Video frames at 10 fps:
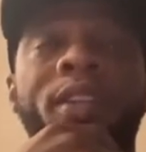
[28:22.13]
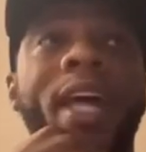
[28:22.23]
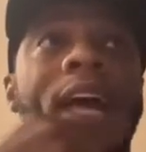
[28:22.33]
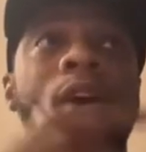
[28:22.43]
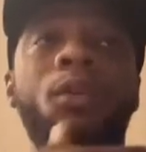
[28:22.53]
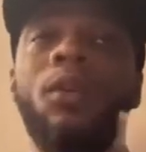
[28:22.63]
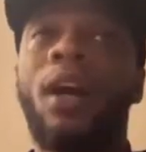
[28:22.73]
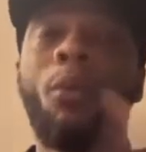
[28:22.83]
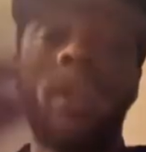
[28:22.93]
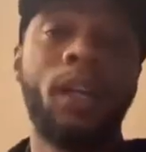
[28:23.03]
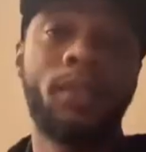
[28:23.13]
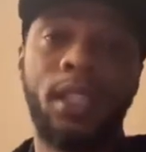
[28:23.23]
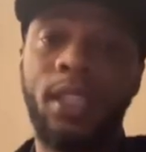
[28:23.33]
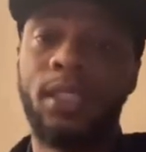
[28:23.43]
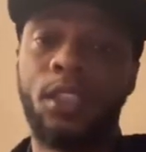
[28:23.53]
Now, I wake up
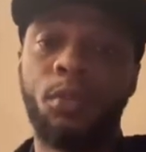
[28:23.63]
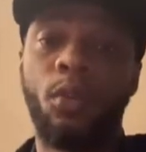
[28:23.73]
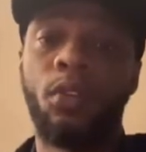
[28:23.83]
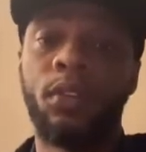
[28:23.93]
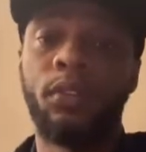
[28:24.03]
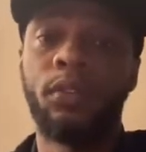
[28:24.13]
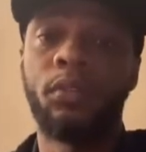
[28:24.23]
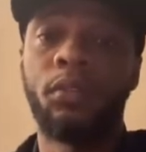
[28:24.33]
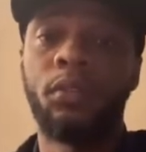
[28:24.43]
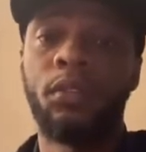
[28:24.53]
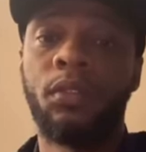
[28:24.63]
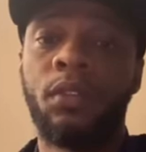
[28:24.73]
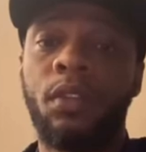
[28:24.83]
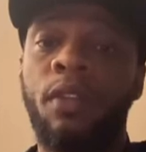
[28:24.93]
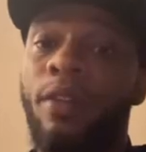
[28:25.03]
to this morning.
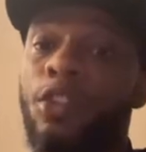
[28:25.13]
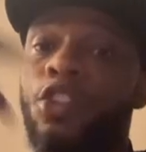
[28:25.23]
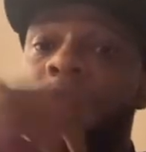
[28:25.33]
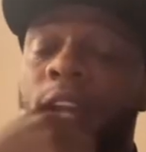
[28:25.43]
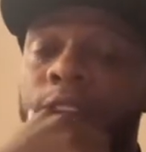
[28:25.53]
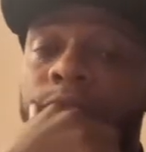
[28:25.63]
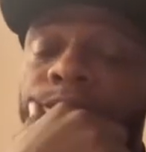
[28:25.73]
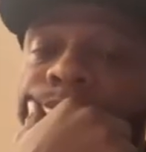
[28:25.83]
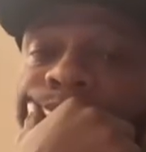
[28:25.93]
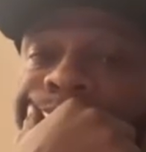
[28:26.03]
Very strange.